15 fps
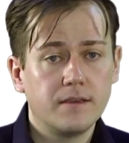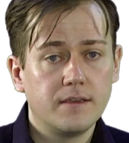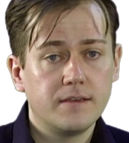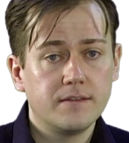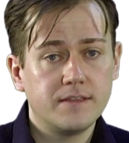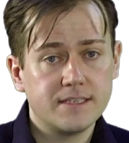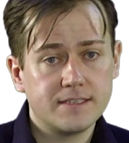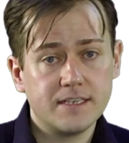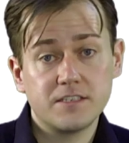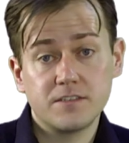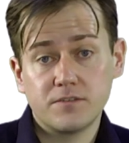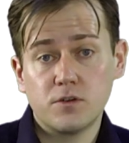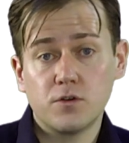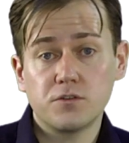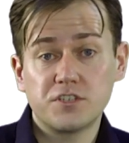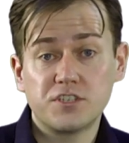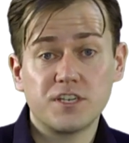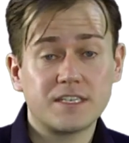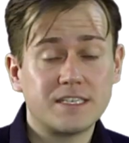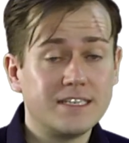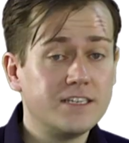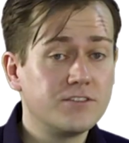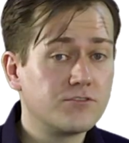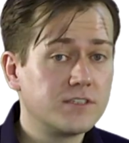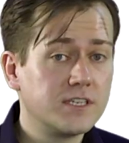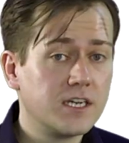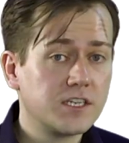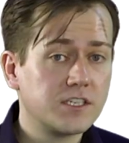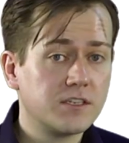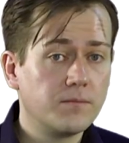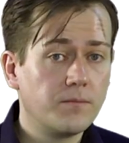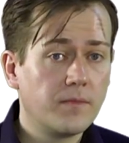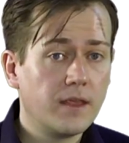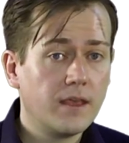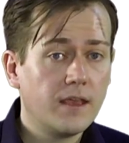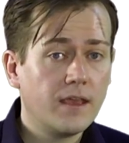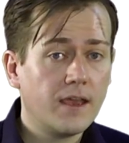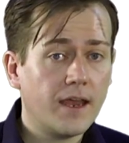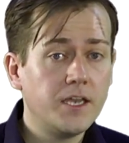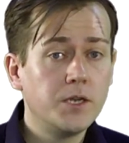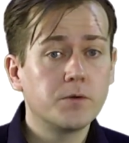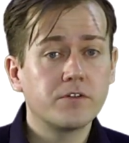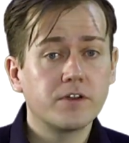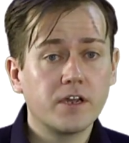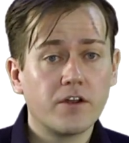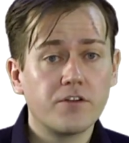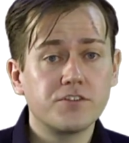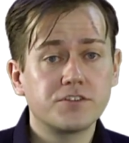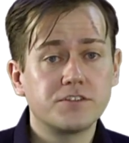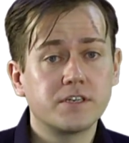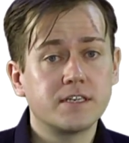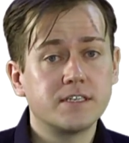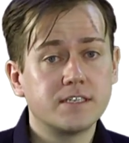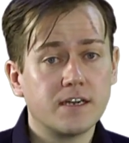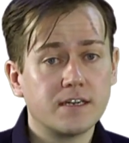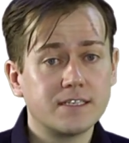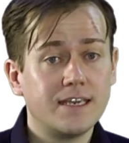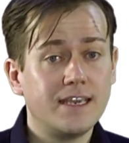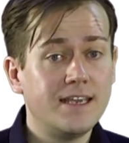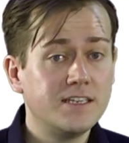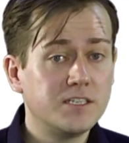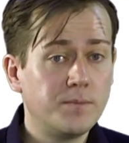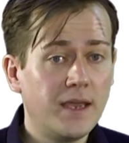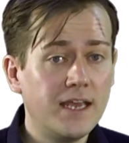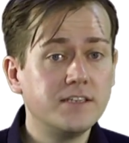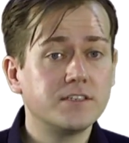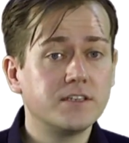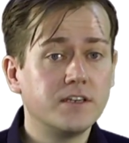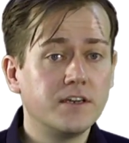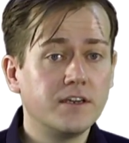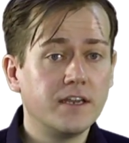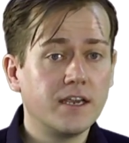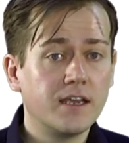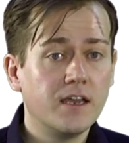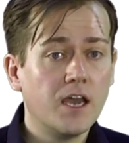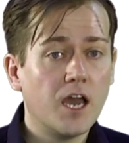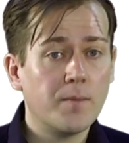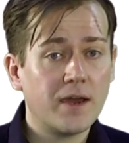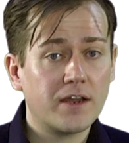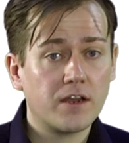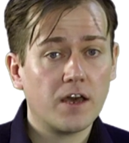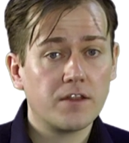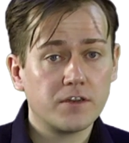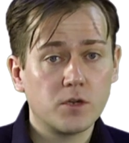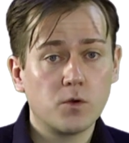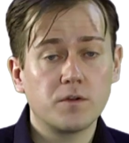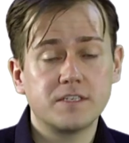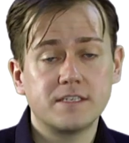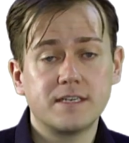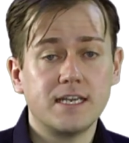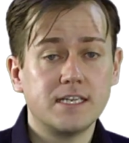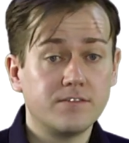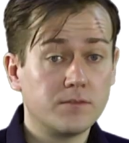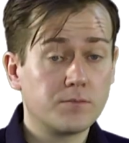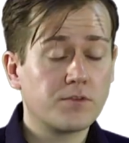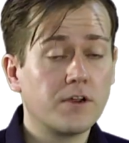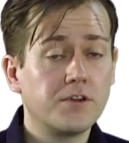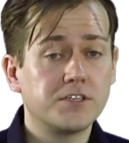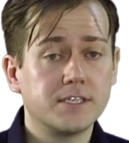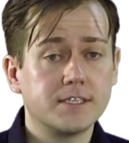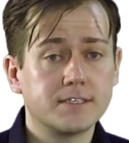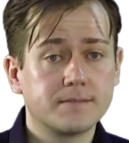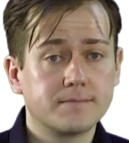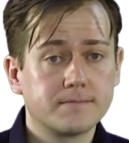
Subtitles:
This is, of course, just an introduction, and you are encouraged to conduct independent learning about other quantitative approaches.